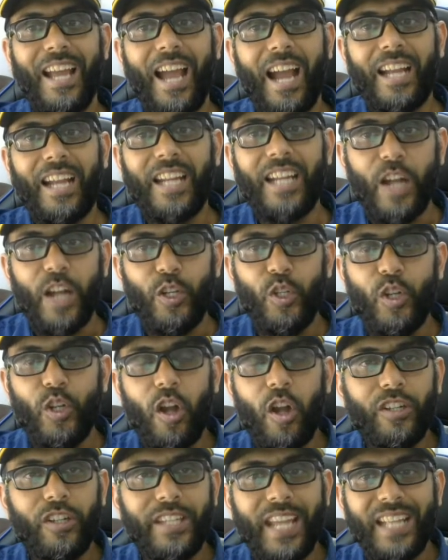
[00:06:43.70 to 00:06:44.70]
Can't you
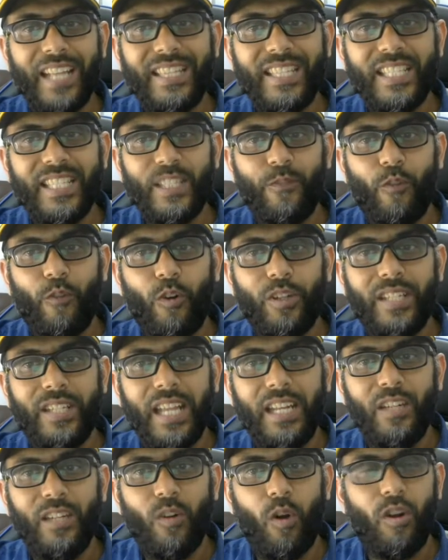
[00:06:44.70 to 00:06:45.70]
not get this for
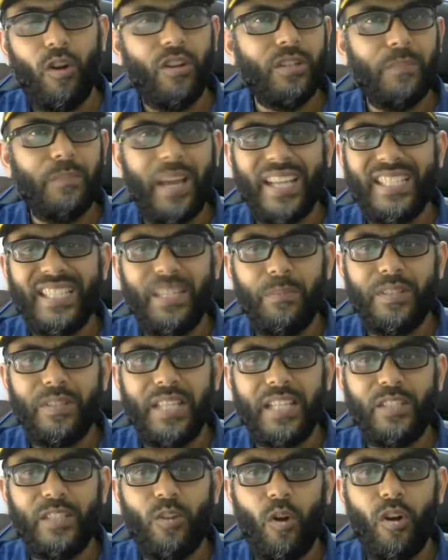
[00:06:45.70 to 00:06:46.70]
$10, maximum
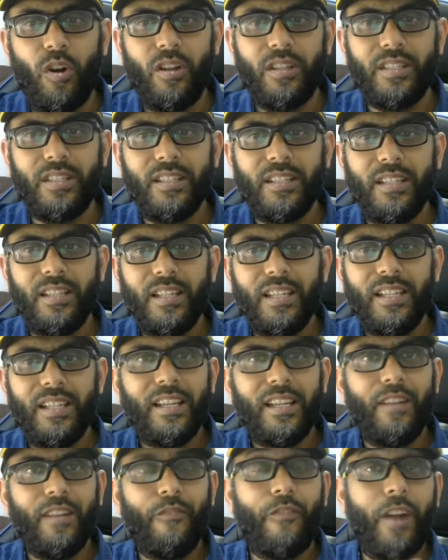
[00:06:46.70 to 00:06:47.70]
$6?
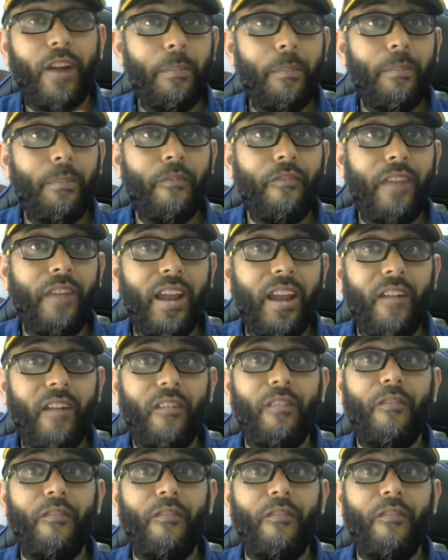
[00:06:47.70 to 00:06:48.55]
From where?